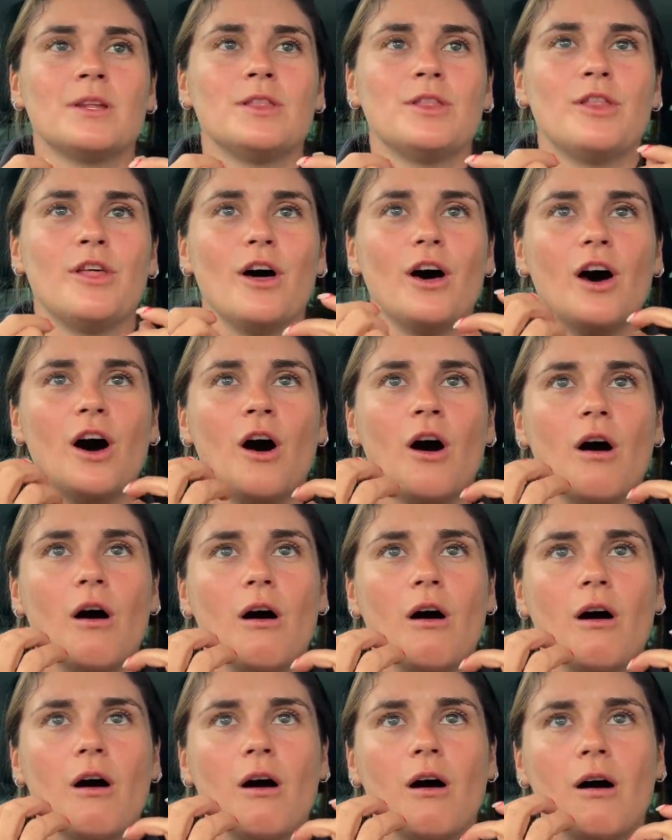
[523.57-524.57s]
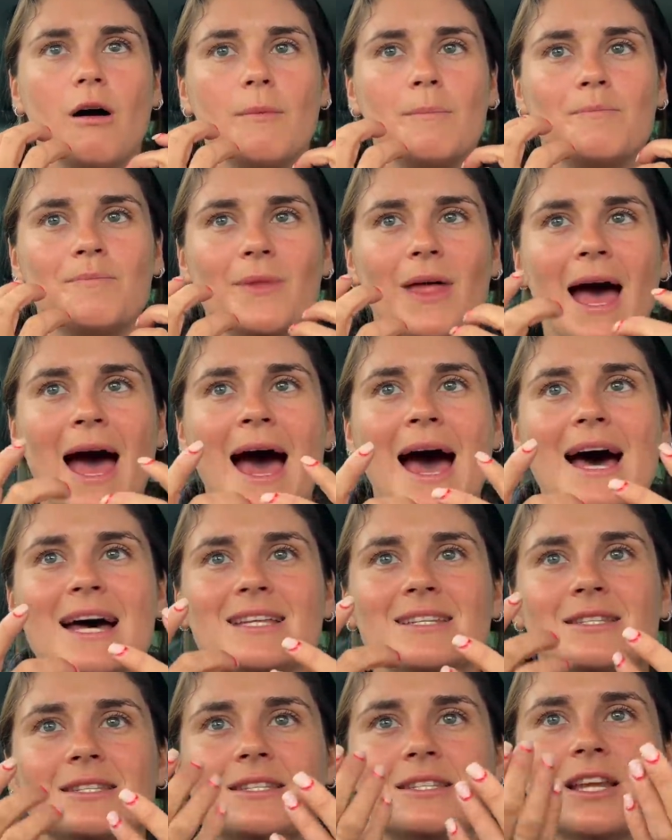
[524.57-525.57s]
that are
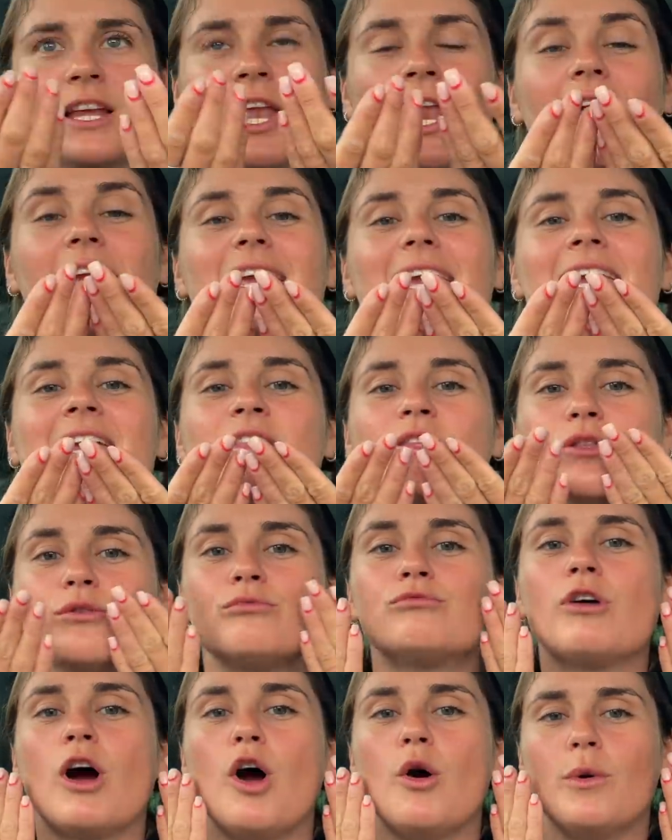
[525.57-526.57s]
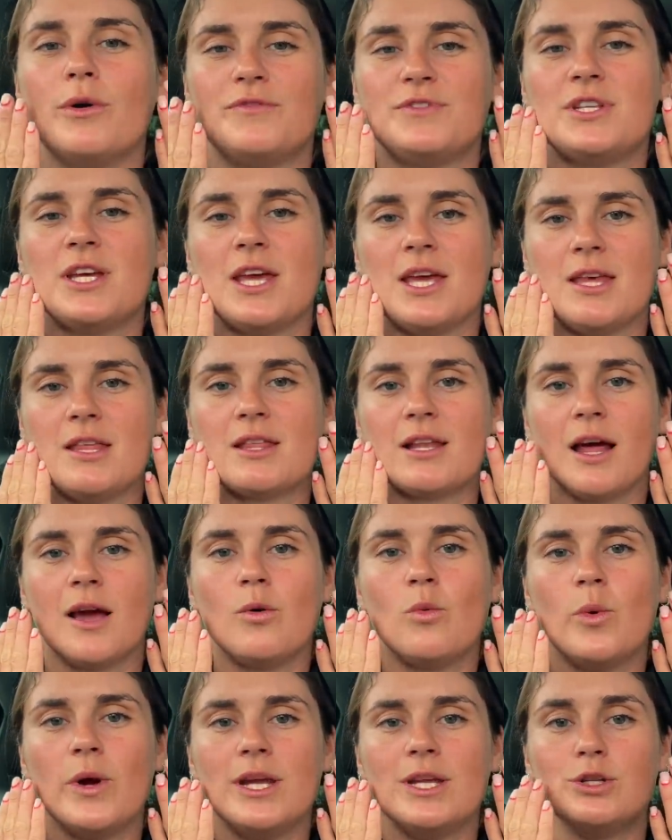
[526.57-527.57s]
as, like, in the row of teeth like
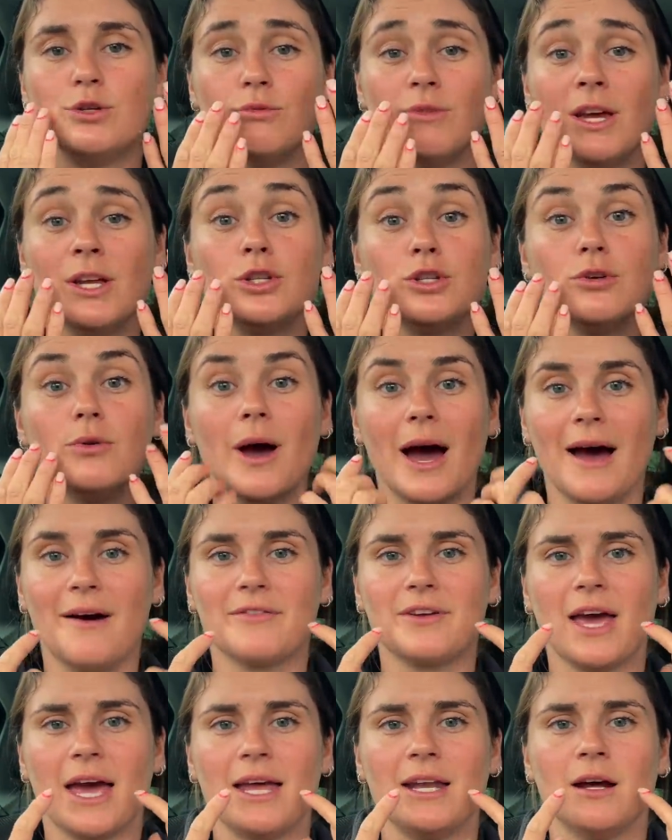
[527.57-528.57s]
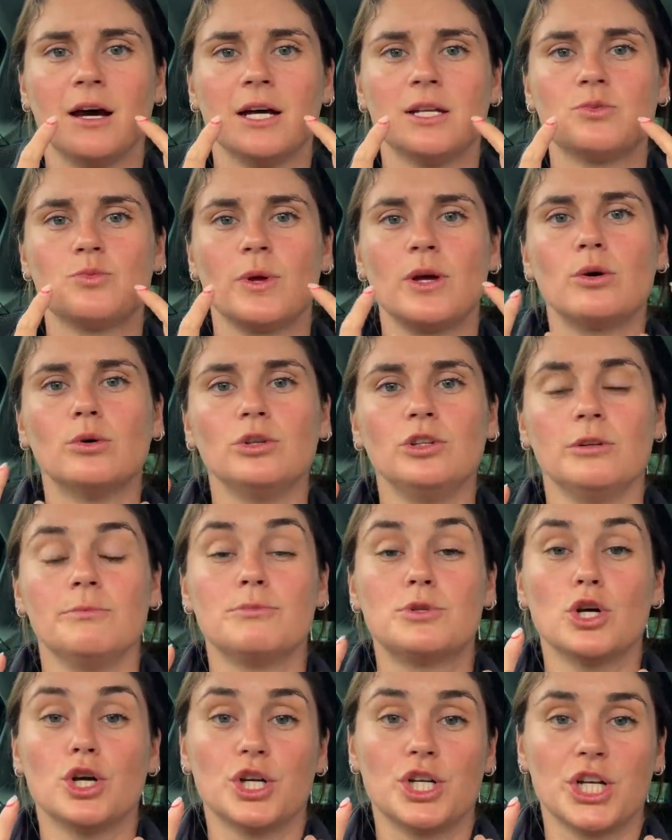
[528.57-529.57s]
we do. They do have canines. We call them
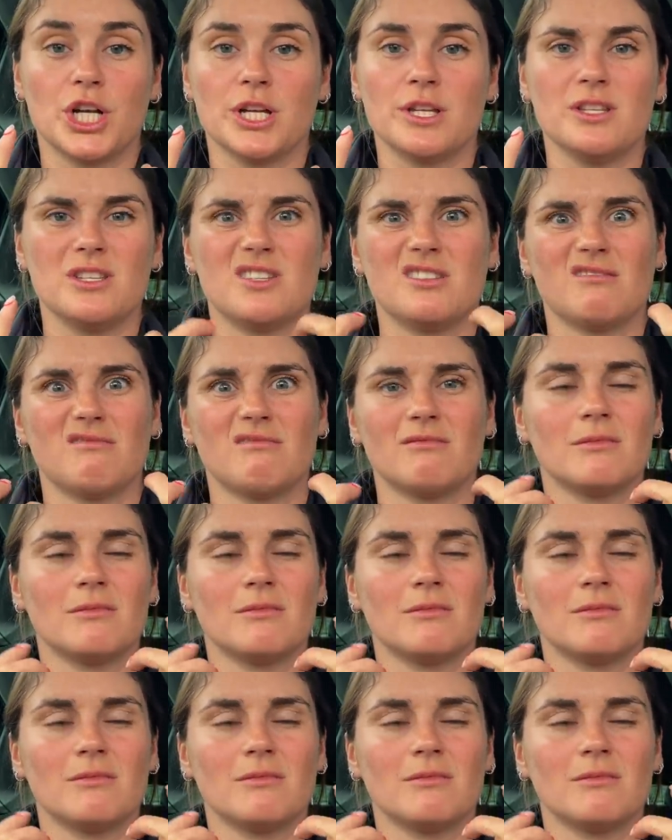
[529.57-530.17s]
tushes.